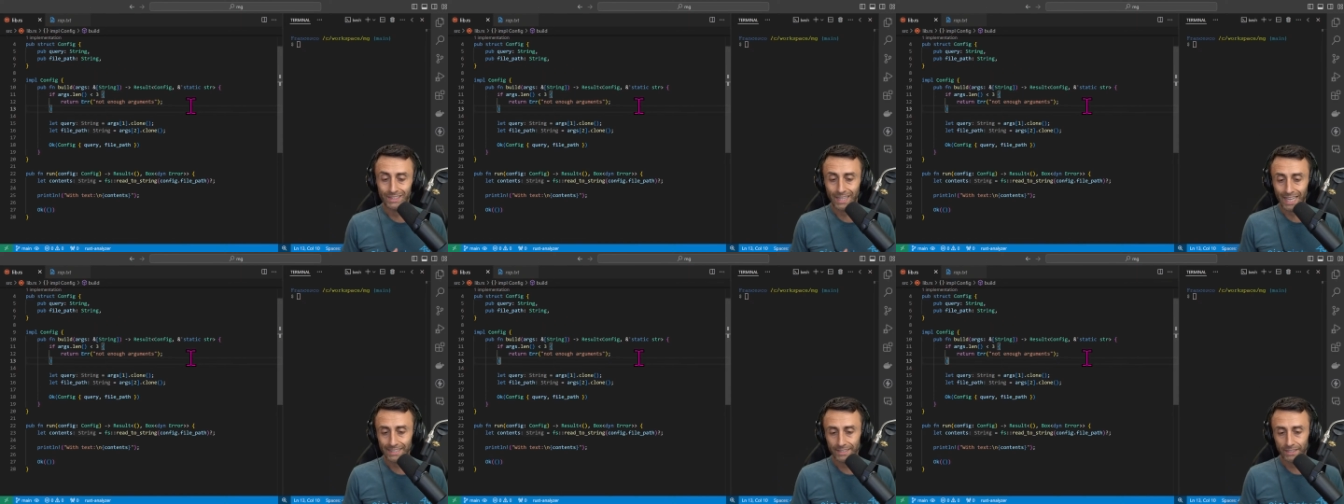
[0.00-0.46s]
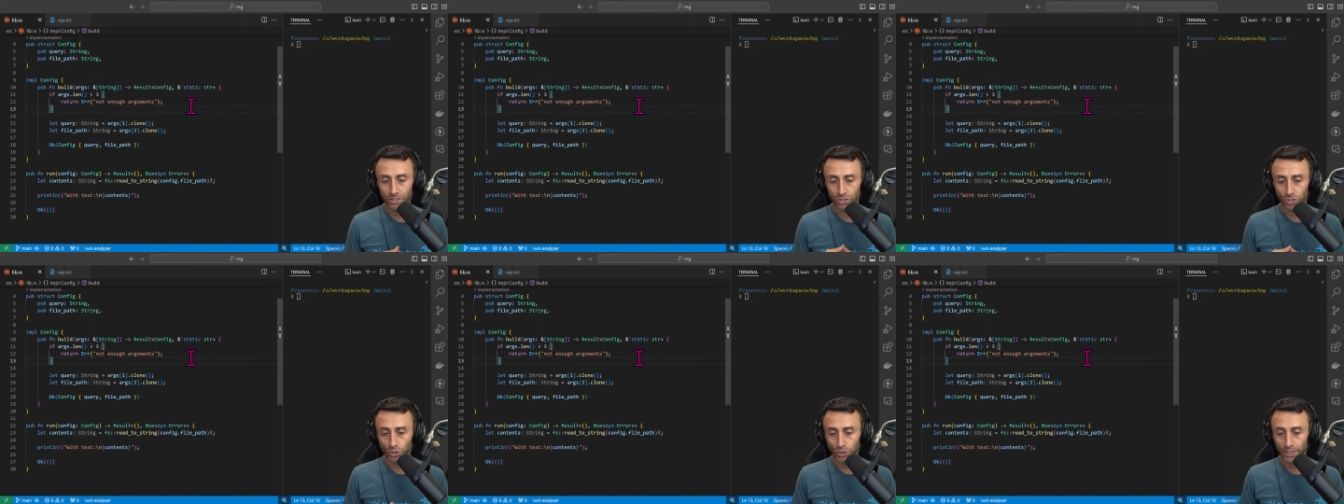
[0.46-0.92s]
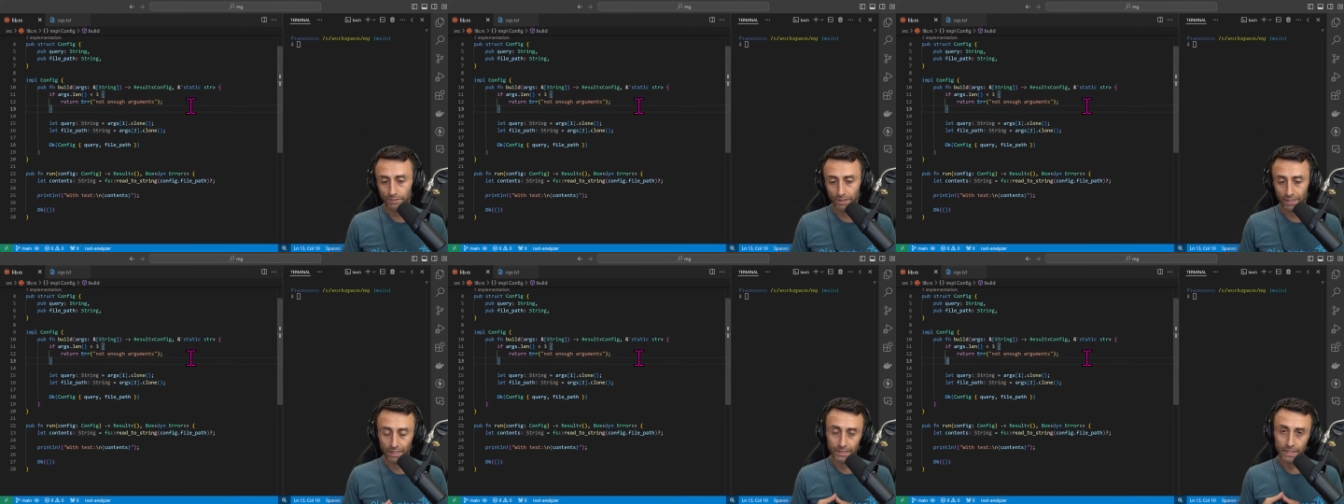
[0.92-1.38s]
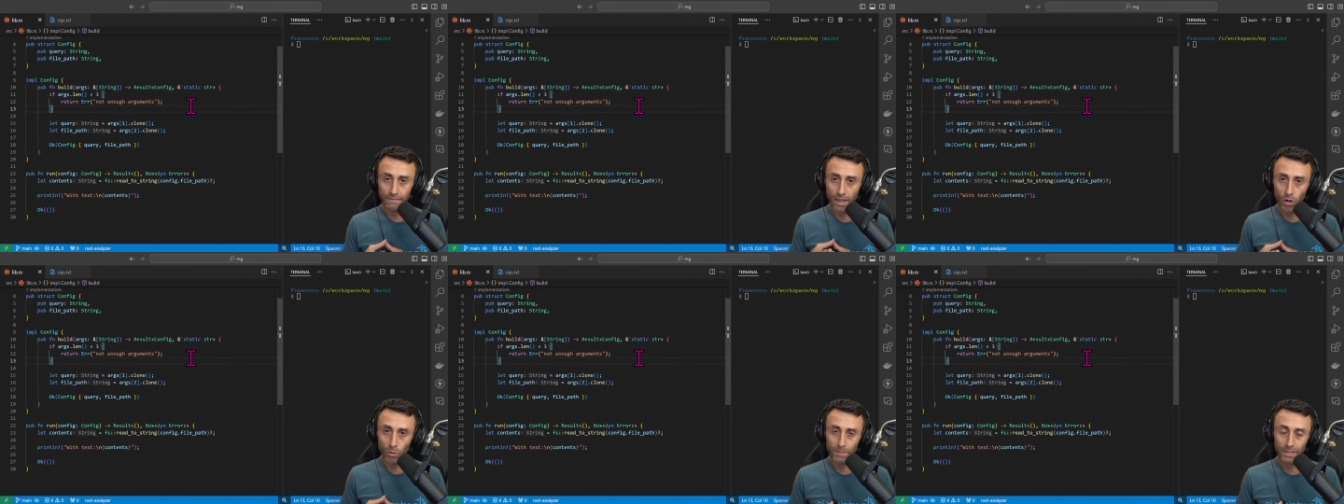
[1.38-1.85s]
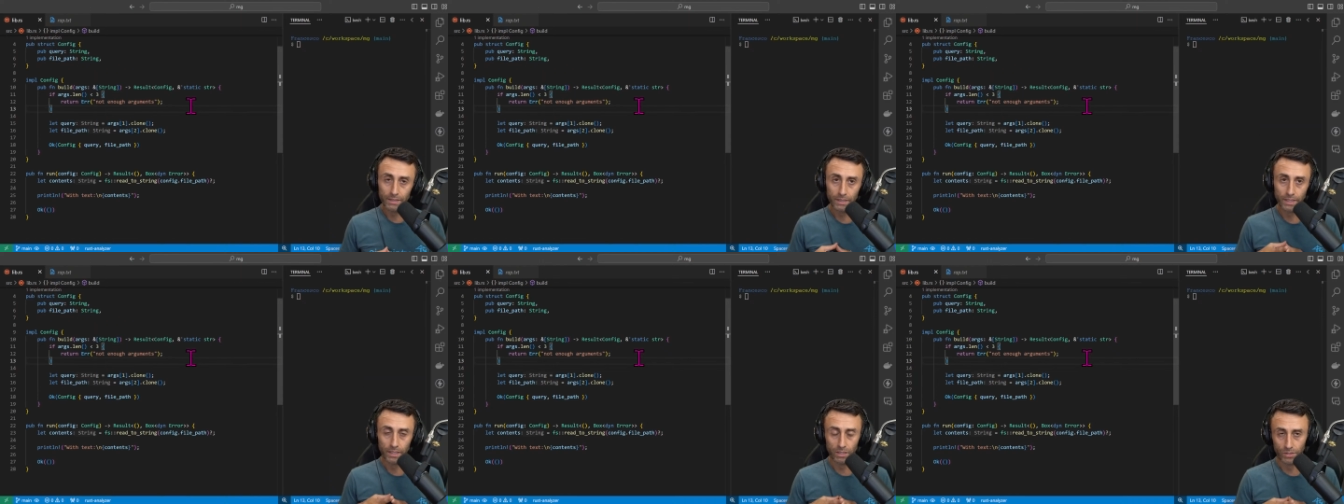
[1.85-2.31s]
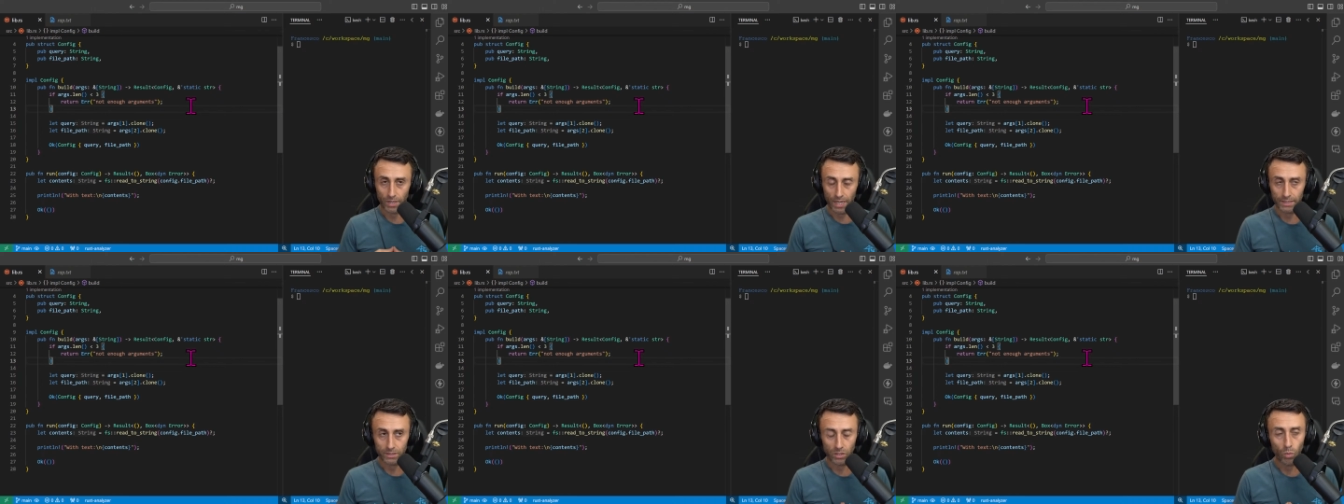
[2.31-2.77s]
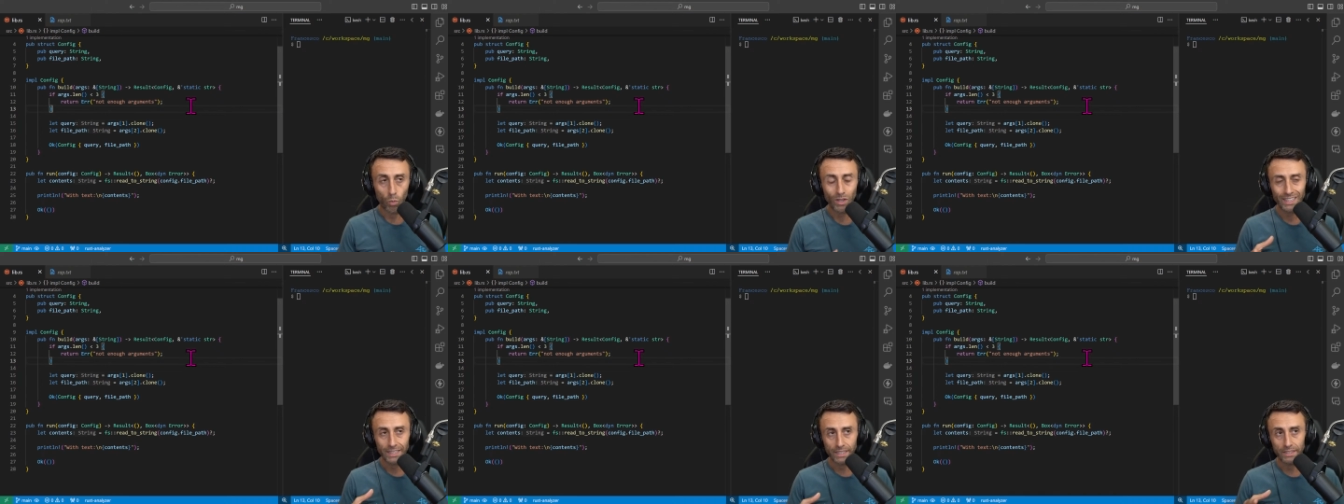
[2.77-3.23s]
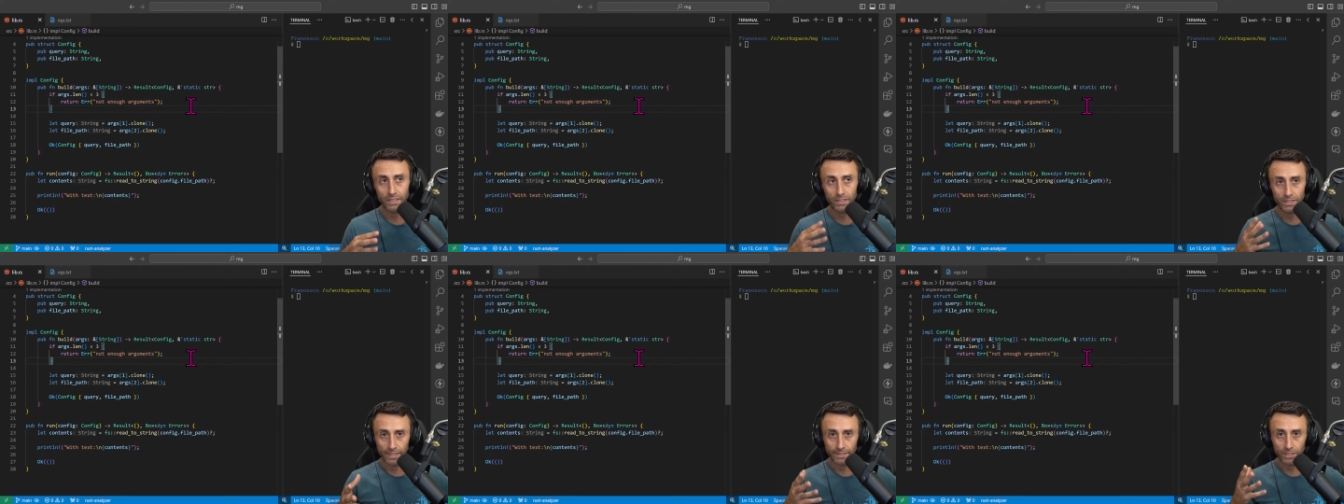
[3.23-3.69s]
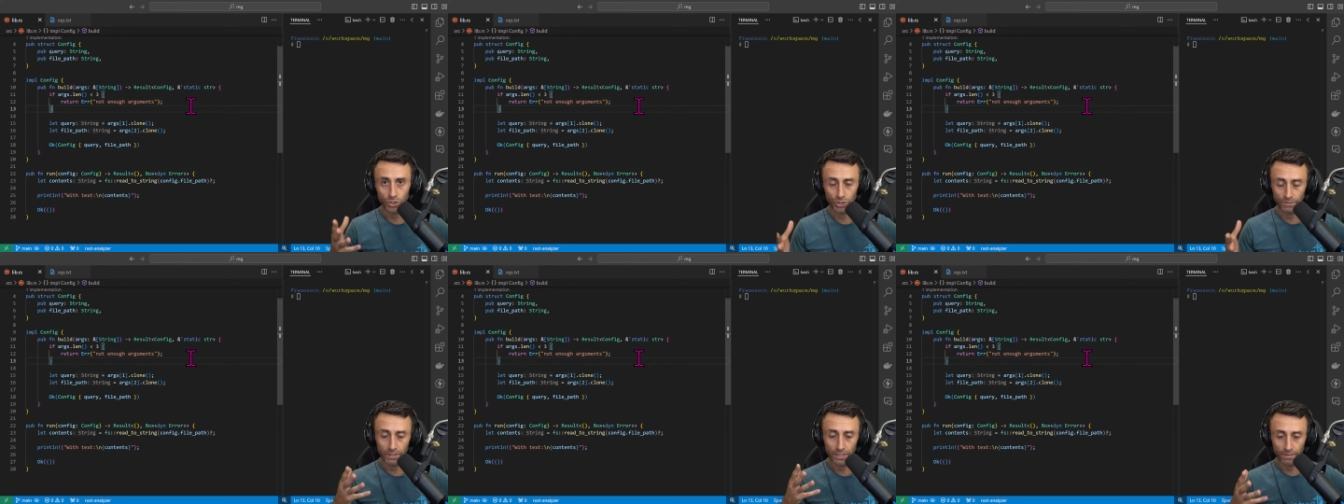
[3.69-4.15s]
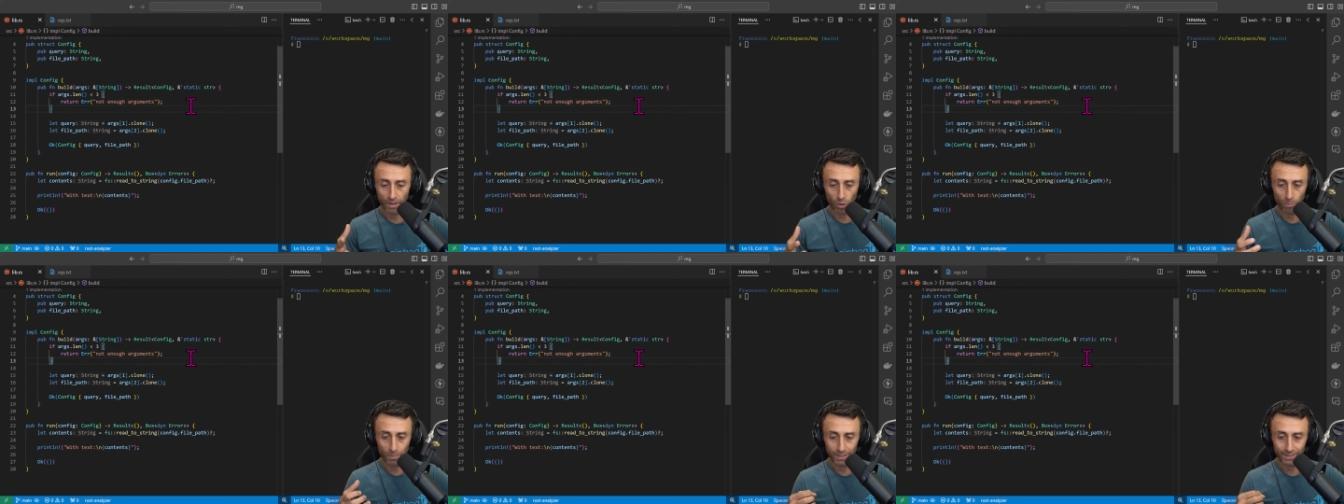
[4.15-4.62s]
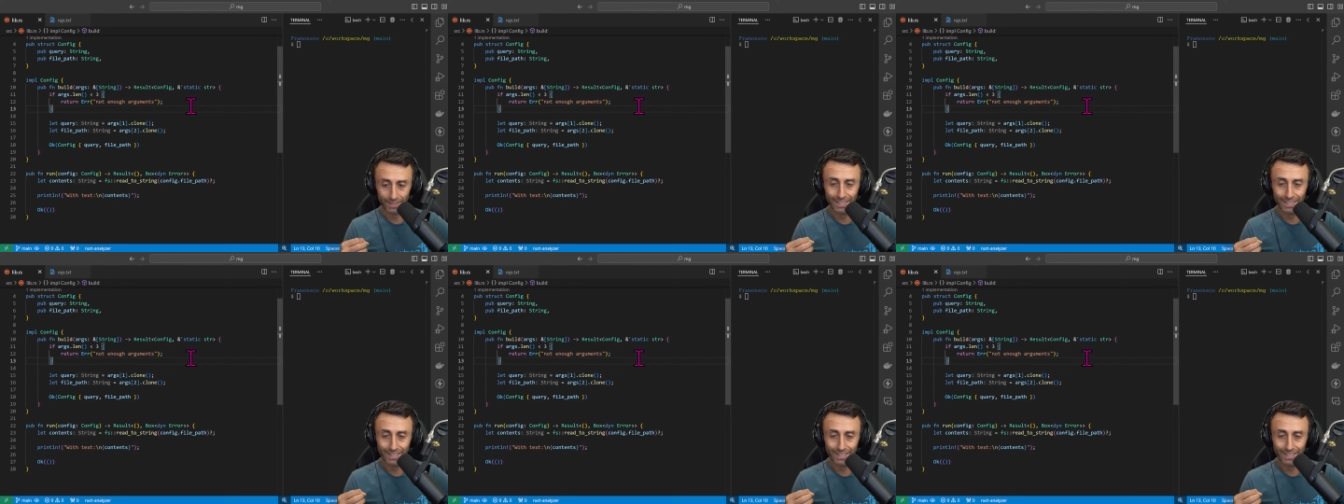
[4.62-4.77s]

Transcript: Test-driven development in Rust. What is test-driven development?